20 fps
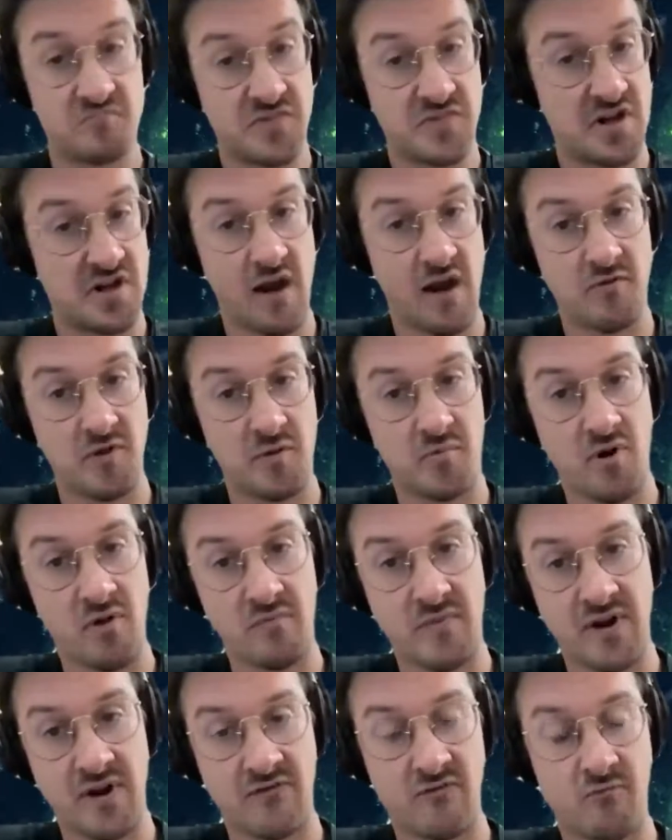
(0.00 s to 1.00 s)
inherently
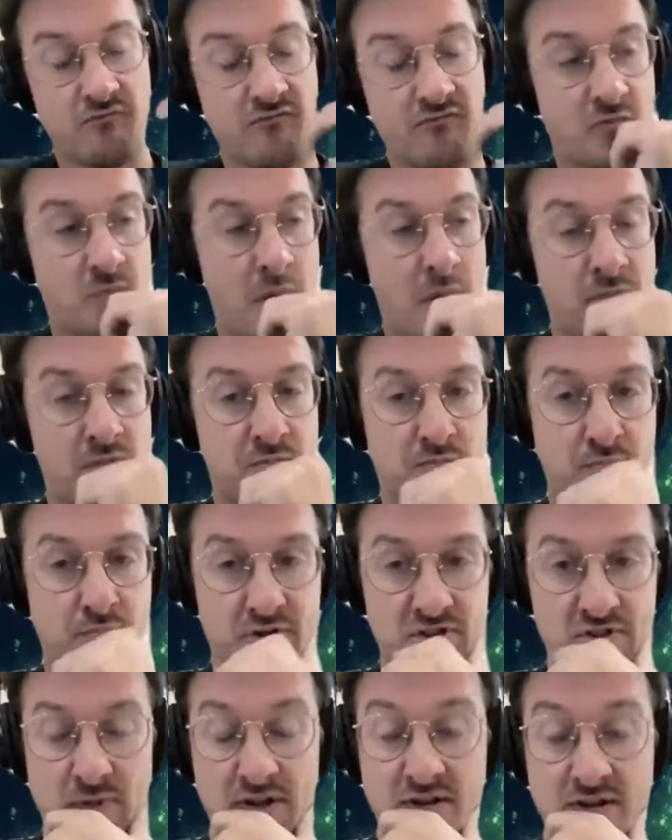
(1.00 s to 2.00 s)
problematic from my
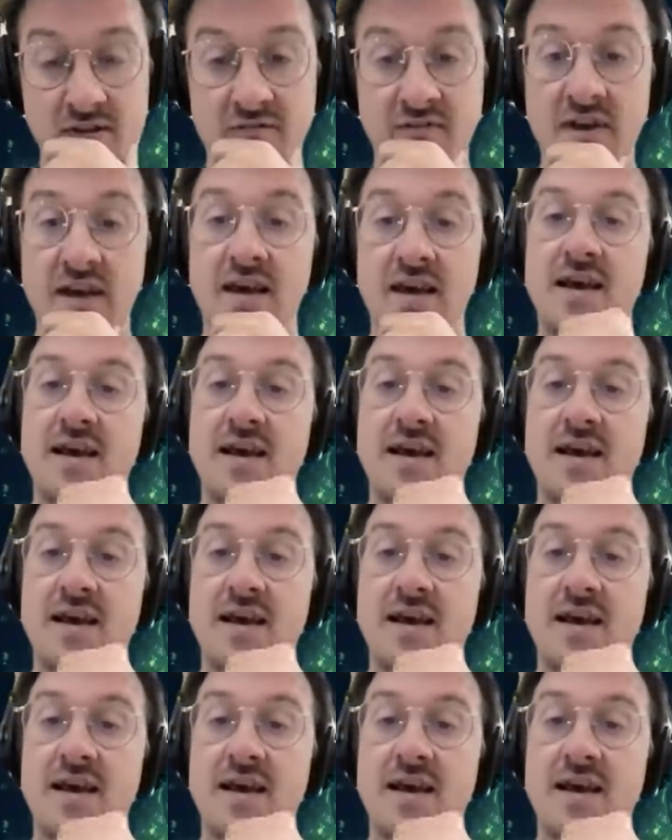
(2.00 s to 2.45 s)
perspective.